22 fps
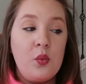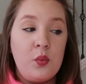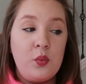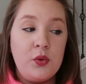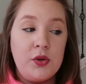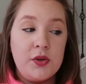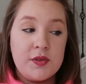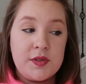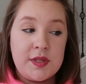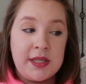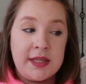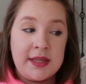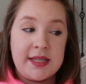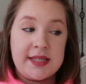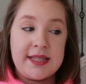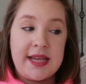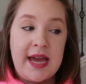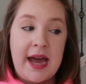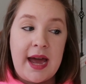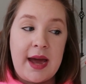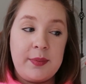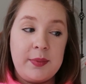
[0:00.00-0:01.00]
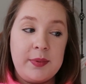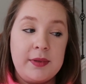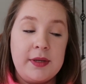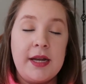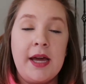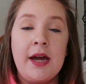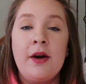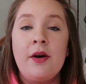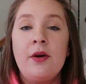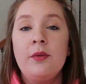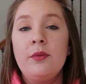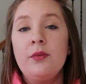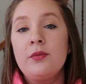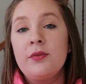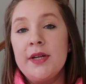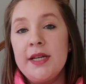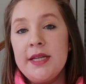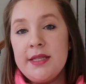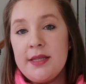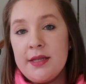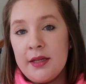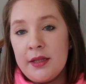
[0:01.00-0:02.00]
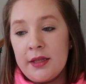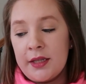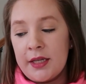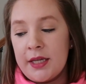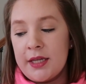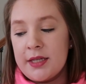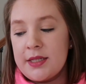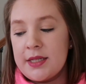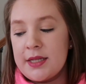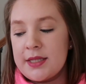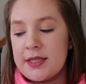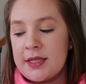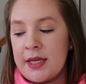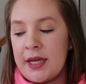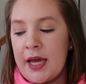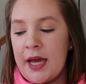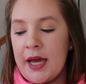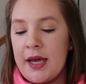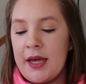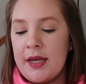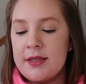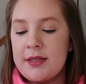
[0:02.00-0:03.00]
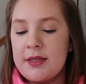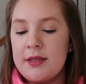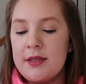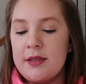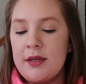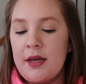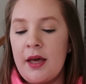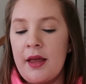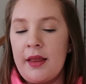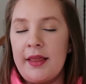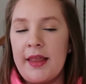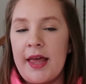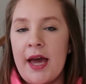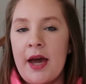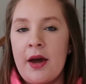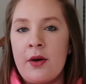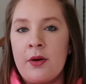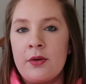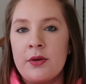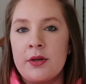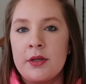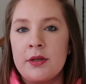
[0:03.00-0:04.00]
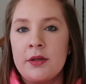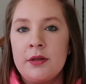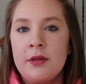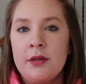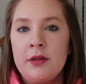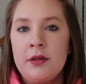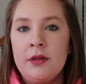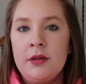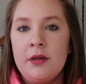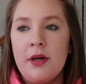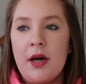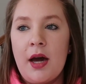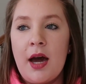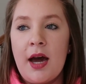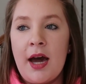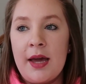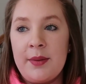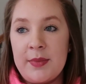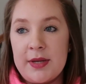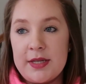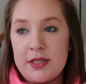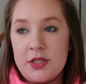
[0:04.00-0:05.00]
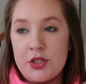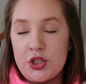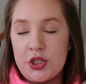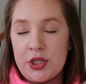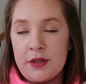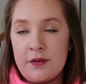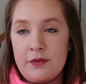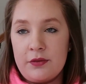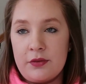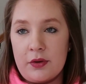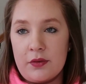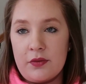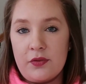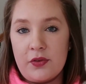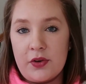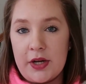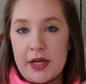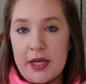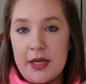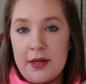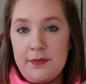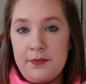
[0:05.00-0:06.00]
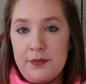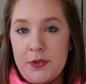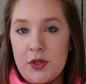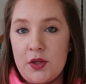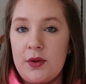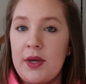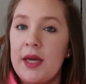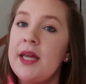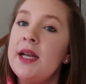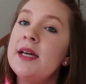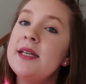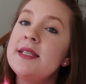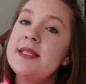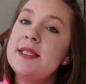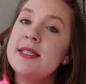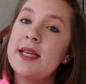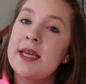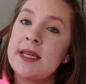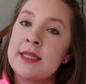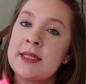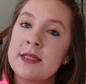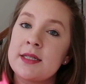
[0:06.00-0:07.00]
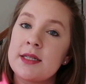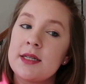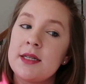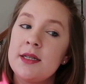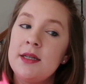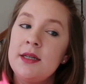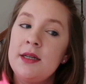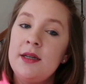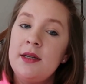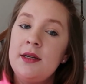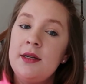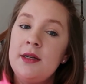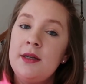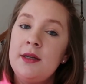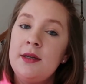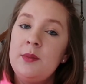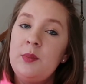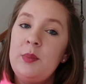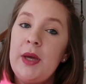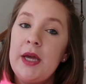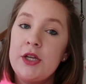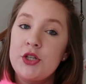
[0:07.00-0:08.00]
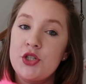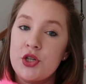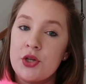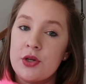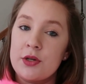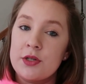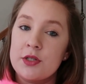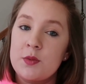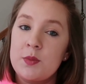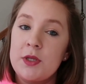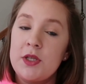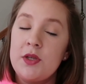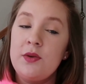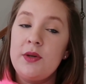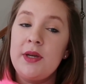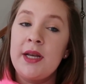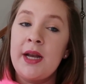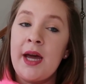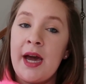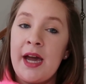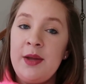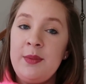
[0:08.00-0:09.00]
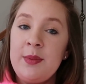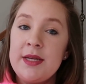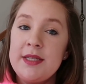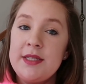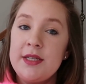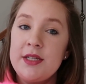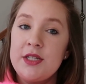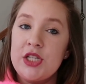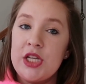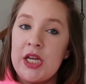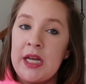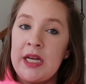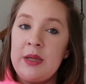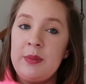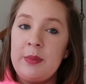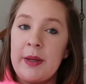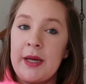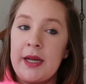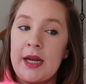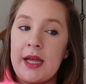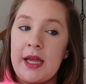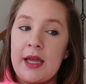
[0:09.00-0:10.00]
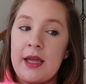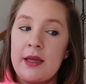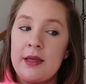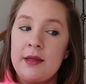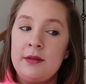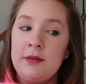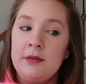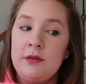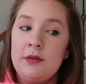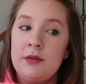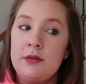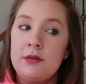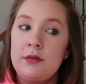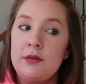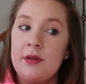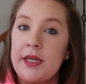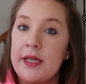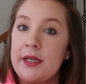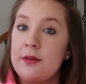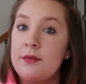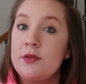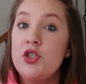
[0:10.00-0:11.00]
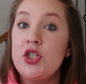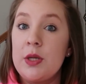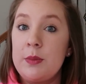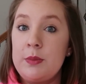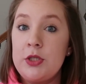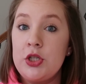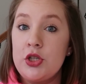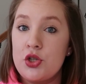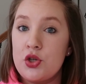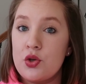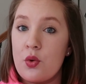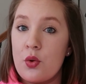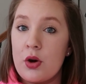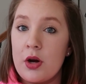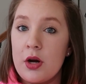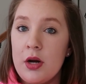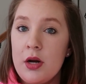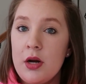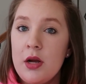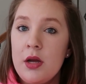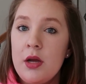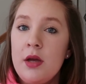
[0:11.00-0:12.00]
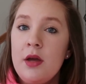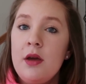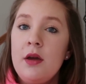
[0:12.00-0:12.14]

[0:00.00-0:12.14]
using this app. Now, recently Disney has allowed iMessaging for free. You cannot send pictures, but you can iMessage anybody, like ship to shore,